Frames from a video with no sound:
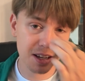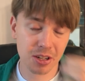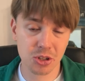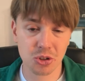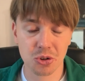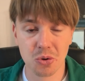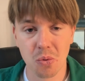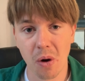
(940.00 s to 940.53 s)

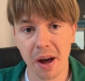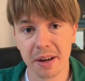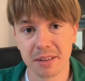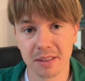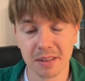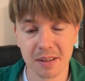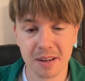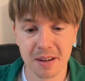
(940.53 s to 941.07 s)
to
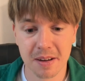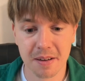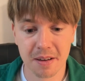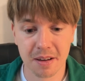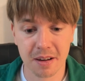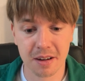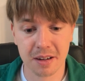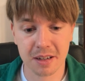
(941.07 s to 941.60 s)
white,
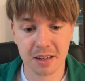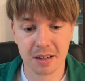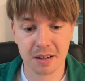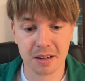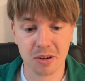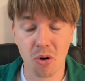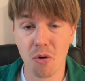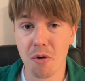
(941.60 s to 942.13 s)

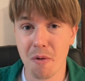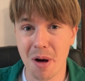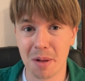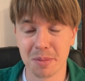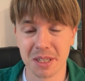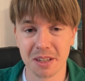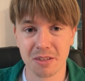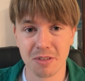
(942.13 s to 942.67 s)

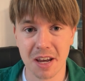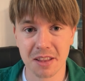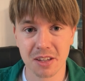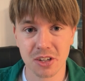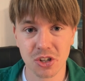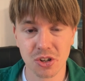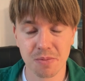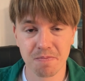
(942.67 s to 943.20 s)
overwhelming
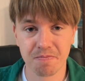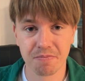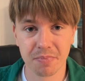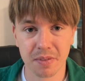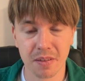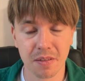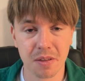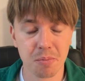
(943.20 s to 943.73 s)
advantage.
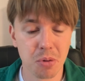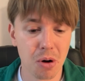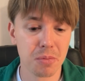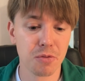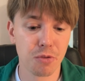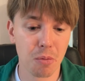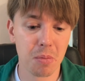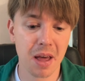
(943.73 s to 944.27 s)
The
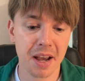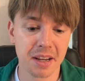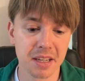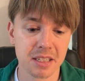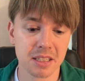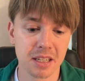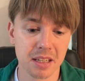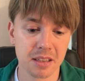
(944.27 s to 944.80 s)
problem for black
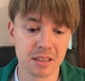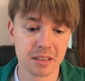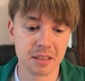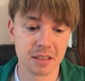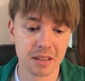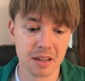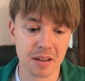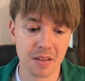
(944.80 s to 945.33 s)
is that
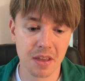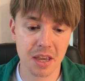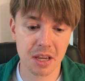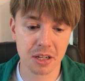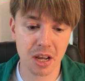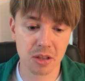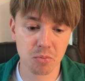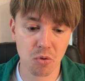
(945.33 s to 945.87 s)
they
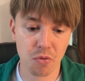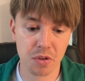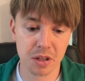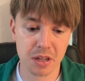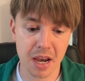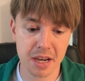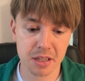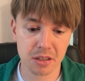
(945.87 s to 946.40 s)
cannot move the
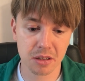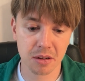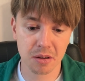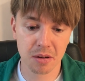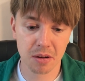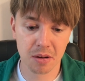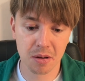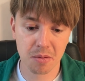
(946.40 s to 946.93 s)
knight
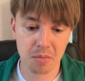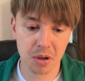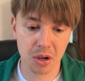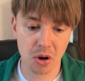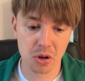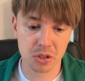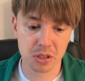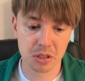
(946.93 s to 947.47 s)

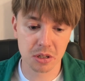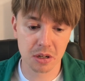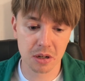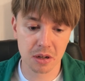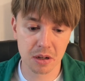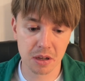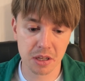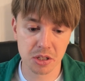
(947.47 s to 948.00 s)
because
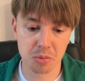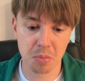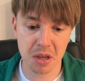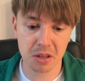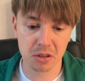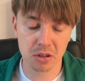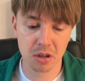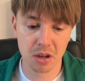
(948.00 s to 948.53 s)
it's
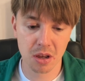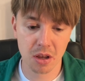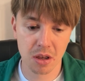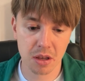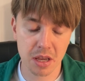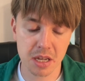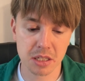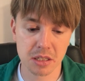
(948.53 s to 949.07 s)
pinned.
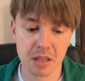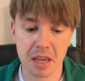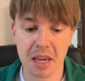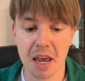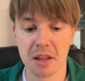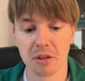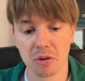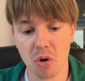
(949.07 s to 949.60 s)
Yes, they
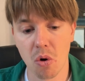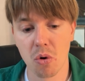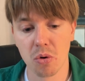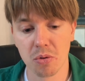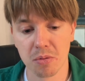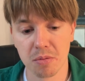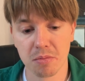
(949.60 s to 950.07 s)
can go